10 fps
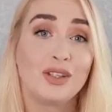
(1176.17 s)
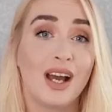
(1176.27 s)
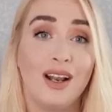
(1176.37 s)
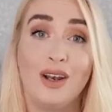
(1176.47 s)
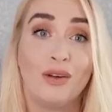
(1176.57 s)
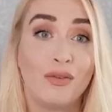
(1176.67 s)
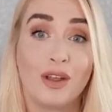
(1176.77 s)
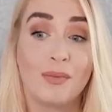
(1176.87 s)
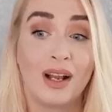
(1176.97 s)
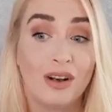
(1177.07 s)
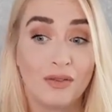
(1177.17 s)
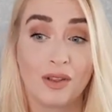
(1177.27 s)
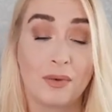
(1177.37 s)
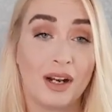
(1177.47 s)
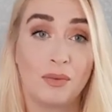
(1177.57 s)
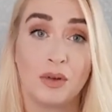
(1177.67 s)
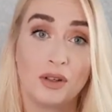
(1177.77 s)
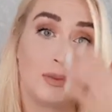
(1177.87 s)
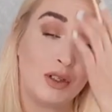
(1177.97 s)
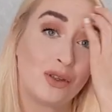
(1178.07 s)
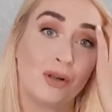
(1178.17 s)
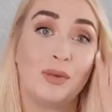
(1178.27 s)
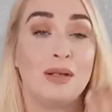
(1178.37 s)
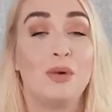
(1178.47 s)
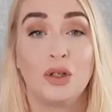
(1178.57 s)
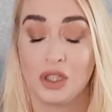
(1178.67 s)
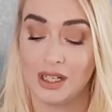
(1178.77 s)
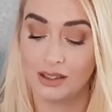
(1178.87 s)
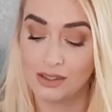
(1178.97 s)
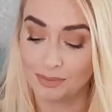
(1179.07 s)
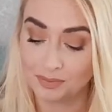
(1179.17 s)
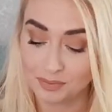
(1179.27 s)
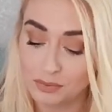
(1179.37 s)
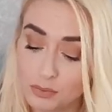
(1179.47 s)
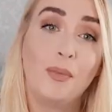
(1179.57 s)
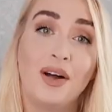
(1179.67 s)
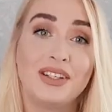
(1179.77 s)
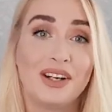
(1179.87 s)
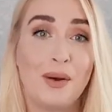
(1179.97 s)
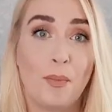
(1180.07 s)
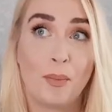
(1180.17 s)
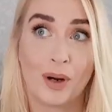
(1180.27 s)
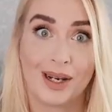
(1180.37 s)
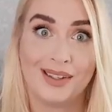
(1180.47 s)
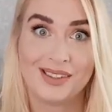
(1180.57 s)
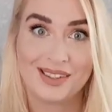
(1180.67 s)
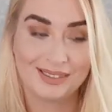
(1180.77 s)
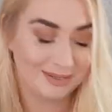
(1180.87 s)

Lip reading: I love them, and I want them in so many more shades. But brilliant.